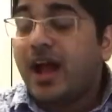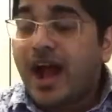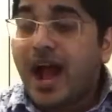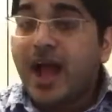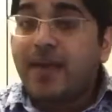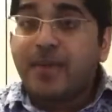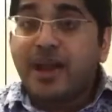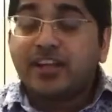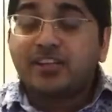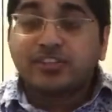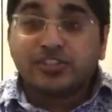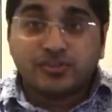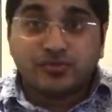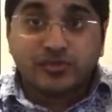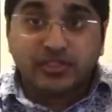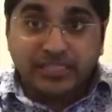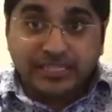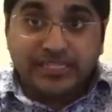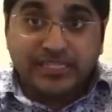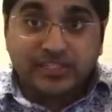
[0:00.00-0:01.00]
I'm actually
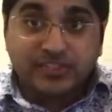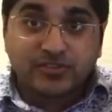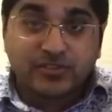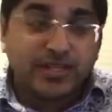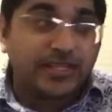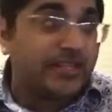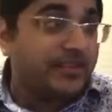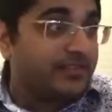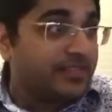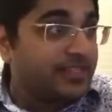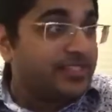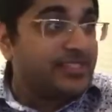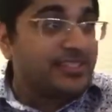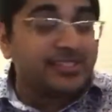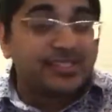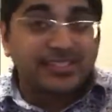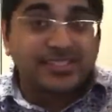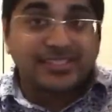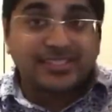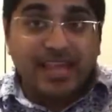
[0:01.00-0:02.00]
really intrigued. If this
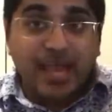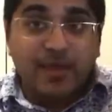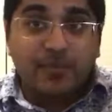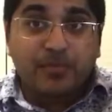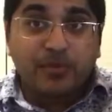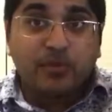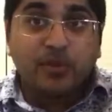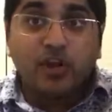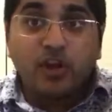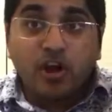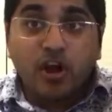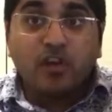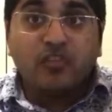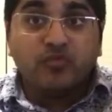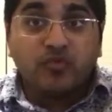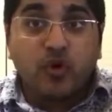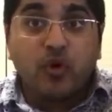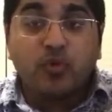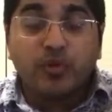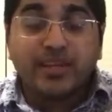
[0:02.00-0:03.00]
is a sample
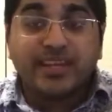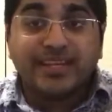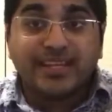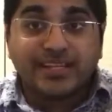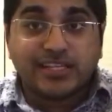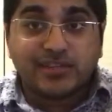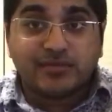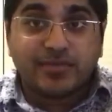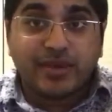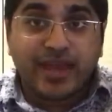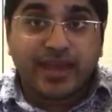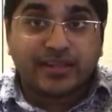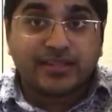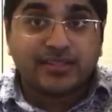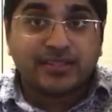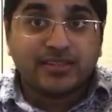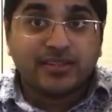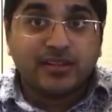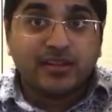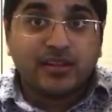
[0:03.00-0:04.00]
of what we can expect